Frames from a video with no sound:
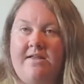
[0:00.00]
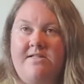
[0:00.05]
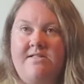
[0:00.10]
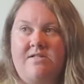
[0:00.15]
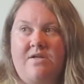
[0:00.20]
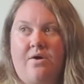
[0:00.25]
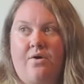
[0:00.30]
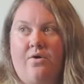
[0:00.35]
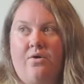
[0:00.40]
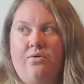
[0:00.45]

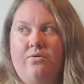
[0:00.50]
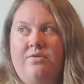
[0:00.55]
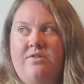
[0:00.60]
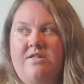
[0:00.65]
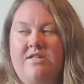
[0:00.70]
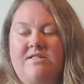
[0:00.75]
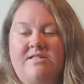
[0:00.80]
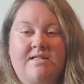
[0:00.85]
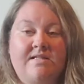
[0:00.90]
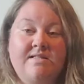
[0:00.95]
so
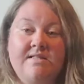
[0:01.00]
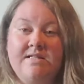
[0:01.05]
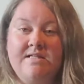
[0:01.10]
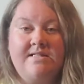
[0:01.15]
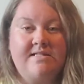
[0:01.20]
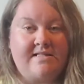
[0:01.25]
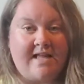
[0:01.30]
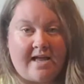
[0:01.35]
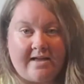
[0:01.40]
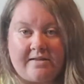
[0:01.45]
this isn't
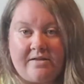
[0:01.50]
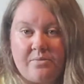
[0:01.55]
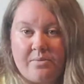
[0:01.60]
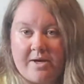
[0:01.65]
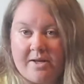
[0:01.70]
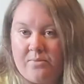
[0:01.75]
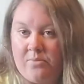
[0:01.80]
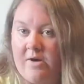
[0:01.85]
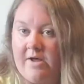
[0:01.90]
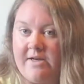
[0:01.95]
exactly what
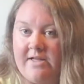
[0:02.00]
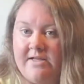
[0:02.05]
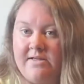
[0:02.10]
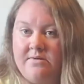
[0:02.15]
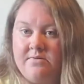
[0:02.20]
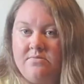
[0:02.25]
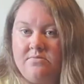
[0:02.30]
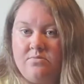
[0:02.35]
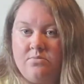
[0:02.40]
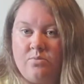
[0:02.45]
I wanted
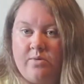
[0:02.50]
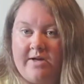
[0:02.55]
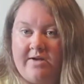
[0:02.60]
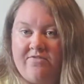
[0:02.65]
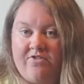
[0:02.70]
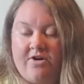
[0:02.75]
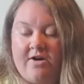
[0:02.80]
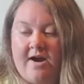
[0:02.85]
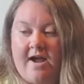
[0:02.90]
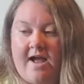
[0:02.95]

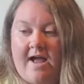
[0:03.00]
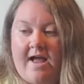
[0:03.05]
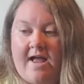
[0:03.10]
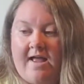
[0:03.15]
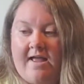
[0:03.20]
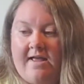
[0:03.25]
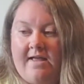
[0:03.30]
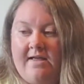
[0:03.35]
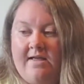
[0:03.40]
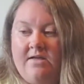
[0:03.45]
whenever
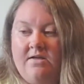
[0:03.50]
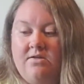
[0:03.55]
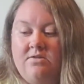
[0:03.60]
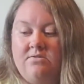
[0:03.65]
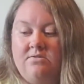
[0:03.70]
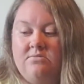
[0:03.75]
I